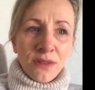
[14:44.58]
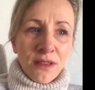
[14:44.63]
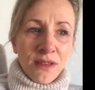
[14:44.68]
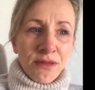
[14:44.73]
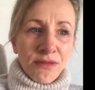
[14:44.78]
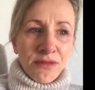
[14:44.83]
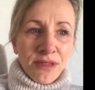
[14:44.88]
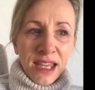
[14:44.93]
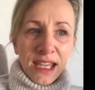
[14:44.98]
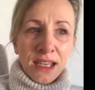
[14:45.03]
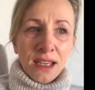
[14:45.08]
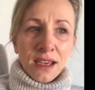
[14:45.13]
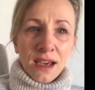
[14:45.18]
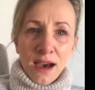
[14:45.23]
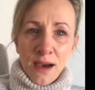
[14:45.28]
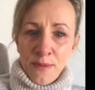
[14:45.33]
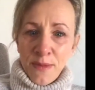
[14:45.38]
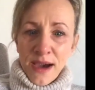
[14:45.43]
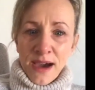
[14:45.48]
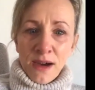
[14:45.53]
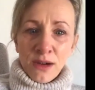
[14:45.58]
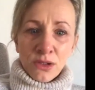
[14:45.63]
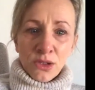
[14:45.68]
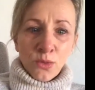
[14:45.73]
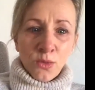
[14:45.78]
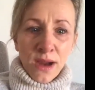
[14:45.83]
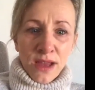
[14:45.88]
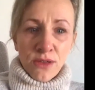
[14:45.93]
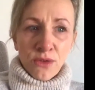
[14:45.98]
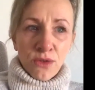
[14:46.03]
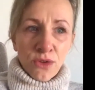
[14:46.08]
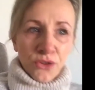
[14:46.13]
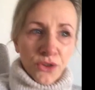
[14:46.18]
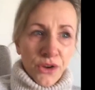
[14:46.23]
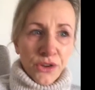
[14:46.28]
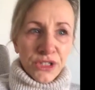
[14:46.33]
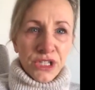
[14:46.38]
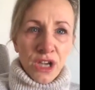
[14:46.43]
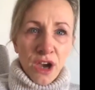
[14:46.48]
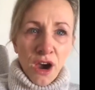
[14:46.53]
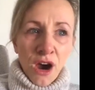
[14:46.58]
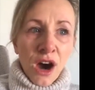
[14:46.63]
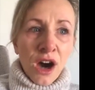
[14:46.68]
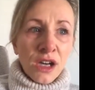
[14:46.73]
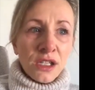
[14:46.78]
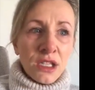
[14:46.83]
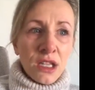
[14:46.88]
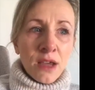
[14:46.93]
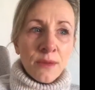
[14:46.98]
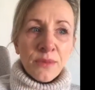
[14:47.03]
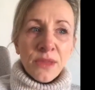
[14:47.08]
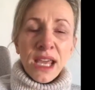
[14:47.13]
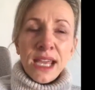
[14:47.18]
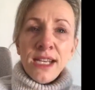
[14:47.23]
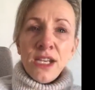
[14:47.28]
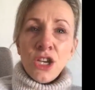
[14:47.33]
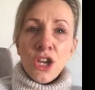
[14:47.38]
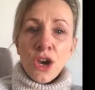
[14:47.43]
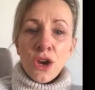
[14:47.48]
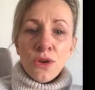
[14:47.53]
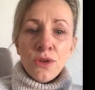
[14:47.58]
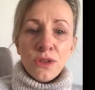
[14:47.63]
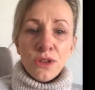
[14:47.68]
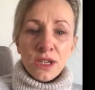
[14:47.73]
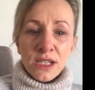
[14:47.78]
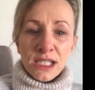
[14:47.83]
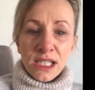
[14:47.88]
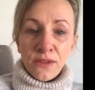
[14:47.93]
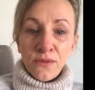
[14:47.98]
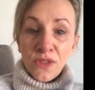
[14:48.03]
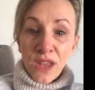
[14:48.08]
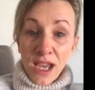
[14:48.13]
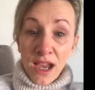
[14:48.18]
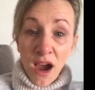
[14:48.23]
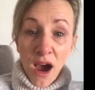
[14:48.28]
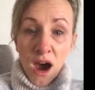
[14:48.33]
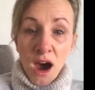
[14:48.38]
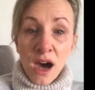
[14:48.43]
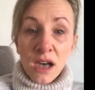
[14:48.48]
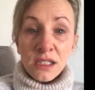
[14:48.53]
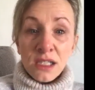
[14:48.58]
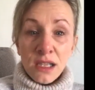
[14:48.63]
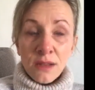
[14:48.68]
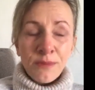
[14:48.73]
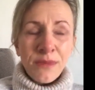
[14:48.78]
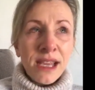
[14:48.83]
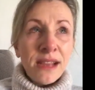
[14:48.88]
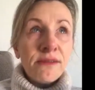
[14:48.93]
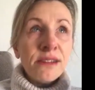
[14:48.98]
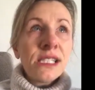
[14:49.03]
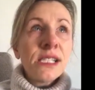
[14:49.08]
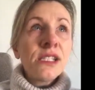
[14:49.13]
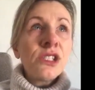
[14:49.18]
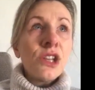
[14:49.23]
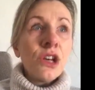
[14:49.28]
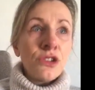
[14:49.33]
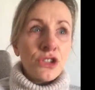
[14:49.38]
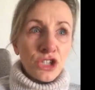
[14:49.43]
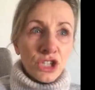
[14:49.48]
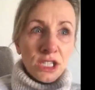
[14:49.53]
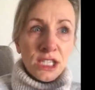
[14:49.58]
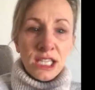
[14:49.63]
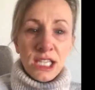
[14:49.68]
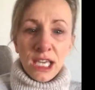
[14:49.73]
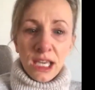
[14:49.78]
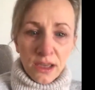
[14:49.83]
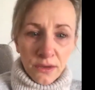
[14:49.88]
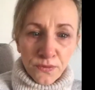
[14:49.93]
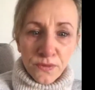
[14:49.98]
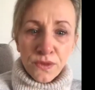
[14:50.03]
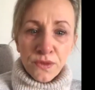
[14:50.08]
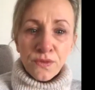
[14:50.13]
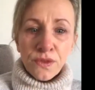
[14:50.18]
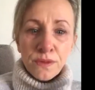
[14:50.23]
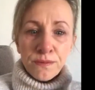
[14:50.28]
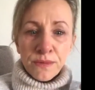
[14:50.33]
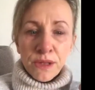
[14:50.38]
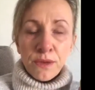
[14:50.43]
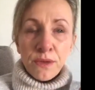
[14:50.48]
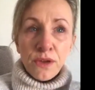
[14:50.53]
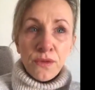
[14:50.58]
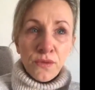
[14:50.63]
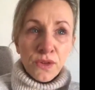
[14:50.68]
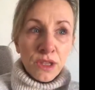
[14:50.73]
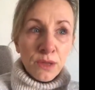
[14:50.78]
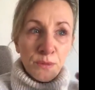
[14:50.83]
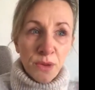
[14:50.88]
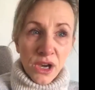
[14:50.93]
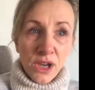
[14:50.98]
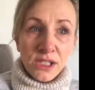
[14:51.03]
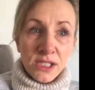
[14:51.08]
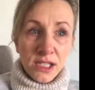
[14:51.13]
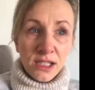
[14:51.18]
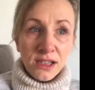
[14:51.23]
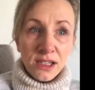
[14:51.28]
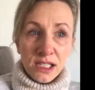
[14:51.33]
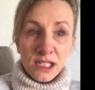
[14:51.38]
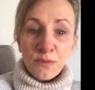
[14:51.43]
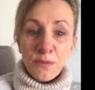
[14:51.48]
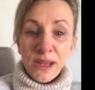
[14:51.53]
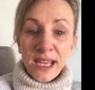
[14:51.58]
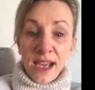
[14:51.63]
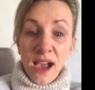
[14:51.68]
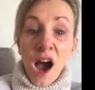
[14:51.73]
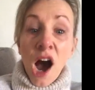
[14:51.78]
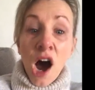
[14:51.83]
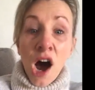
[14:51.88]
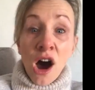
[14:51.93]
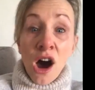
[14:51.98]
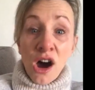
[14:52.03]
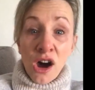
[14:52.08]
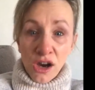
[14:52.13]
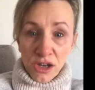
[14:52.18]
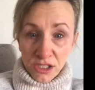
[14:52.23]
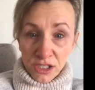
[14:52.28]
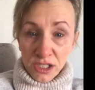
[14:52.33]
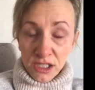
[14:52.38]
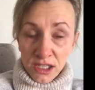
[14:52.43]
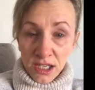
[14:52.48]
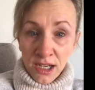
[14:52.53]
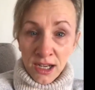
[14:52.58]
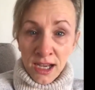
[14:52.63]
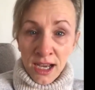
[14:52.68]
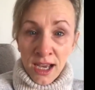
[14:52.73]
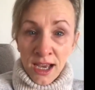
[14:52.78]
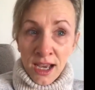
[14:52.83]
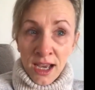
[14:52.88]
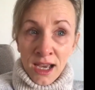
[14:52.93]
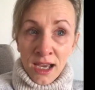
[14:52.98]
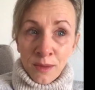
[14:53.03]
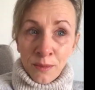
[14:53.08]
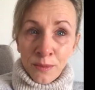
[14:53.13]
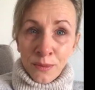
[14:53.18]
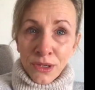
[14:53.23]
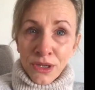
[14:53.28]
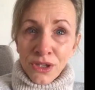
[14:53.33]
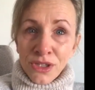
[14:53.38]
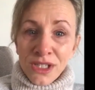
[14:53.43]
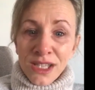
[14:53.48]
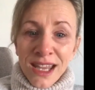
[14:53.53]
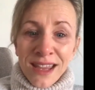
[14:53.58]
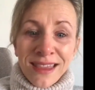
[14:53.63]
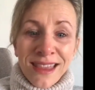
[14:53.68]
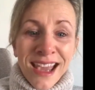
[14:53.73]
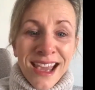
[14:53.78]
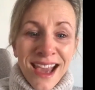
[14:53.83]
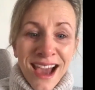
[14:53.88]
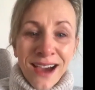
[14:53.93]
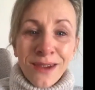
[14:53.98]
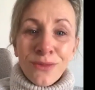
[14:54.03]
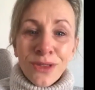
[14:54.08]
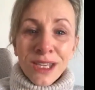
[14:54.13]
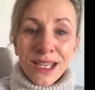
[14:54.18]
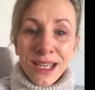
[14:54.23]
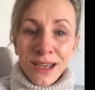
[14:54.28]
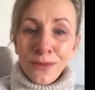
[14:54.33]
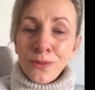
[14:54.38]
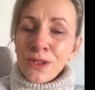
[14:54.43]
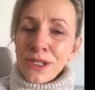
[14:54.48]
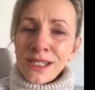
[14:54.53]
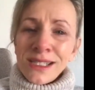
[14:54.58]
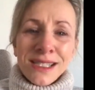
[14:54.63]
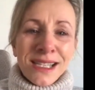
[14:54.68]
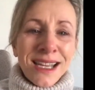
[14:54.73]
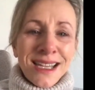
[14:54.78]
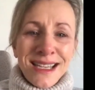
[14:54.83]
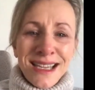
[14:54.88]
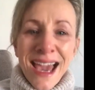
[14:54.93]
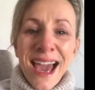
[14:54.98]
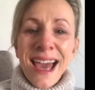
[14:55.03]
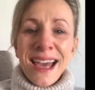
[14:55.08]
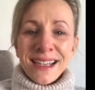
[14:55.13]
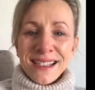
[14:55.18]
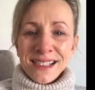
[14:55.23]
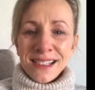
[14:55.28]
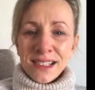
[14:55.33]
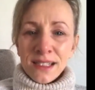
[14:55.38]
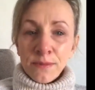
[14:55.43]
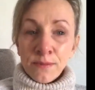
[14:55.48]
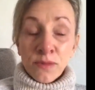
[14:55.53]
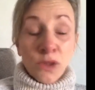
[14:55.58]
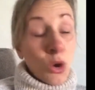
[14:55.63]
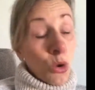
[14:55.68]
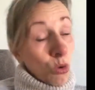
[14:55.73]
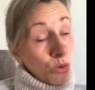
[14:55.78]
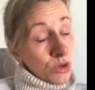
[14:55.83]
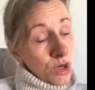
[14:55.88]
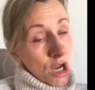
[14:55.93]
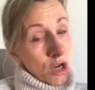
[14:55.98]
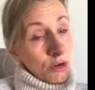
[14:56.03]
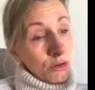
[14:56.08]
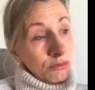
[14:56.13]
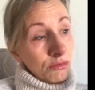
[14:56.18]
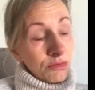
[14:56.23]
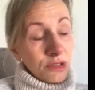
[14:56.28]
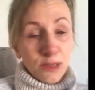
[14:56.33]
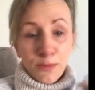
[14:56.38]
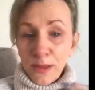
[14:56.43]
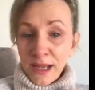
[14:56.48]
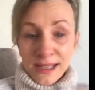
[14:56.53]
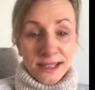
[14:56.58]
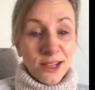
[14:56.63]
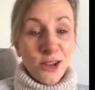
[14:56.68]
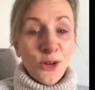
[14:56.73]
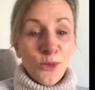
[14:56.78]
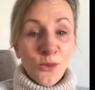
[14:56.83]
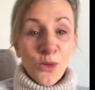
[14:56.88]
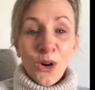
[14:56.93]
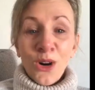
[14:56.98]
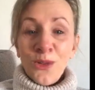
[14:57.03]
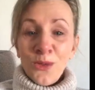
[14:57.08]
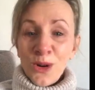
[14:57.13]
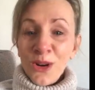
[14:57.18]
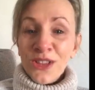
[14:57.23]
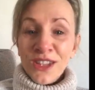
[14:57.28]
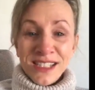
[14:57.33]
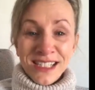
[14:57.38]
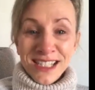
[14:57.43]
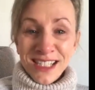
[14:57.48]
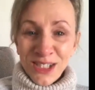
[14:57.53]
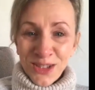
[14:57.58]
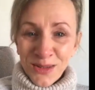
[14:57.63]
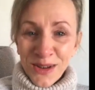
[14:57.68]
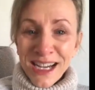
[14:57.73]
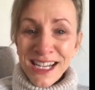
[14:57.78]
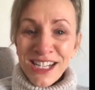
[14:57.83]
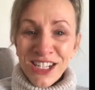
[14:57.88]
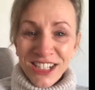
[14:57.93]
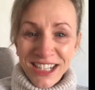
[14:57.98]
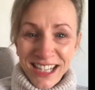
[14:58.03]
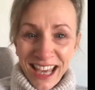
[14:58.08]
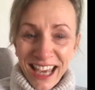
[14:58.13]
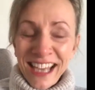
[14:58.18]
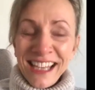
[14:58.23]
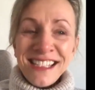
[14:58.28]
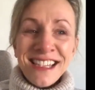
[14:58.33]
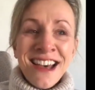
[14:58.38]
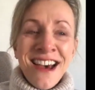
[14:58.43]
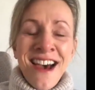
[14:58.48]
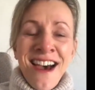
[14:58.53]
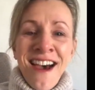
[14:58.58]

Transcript: think about whether or not to ask them. They know that if they ask them, there is such a gift for the person that's being asked, because then they have the gift to say yes or no, depending on what the situation is.